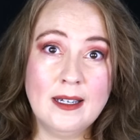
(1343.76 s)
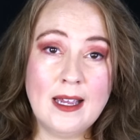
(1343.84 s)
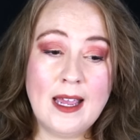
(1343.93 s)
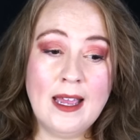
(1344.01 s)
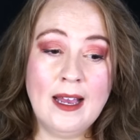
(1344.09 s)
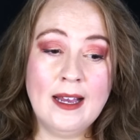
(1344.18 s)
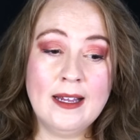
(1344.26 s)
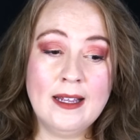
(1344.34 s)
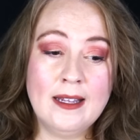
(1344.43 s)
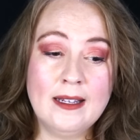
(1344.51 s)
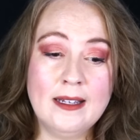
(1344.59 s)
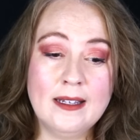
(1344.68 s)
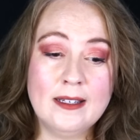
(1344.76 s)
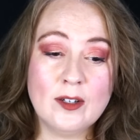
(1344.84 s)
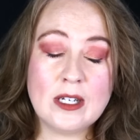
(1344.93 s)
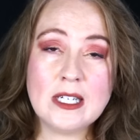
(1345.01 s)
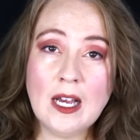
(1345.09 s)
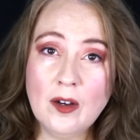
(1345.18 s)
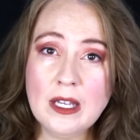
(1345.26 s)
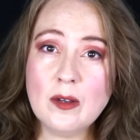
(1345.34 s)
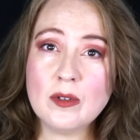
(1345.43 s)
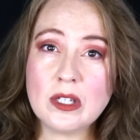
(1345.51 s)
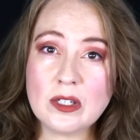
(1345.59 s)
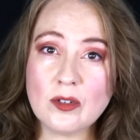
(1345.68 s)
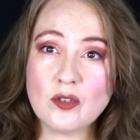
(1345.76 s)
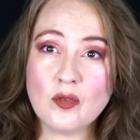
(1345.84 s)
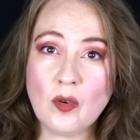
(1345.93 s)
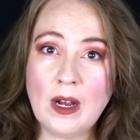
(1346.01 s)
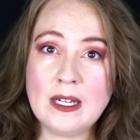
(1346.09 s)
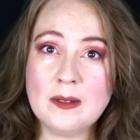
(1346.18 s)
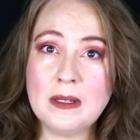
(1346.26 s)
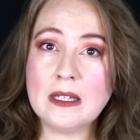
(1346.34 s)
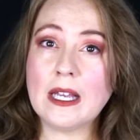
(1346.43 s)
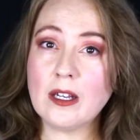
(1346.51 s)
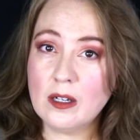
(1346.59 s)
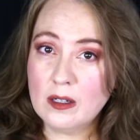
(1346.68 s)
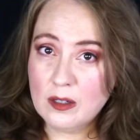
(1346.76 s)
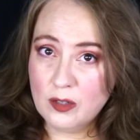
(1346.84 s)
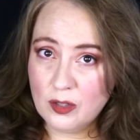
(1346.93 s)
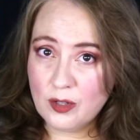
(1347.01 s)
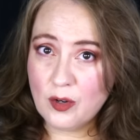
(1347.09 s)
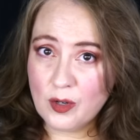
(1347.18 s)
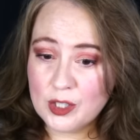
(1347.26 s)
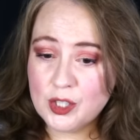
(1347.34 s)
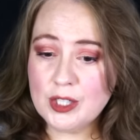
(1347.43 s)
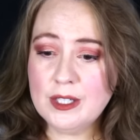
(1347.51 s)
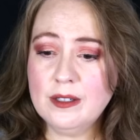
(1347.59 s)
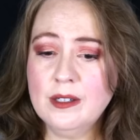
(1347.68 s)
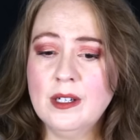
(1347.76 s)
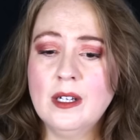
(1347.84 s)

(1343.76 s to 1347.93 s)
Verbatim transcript: And you could tell he was still trying to be like a good Christian.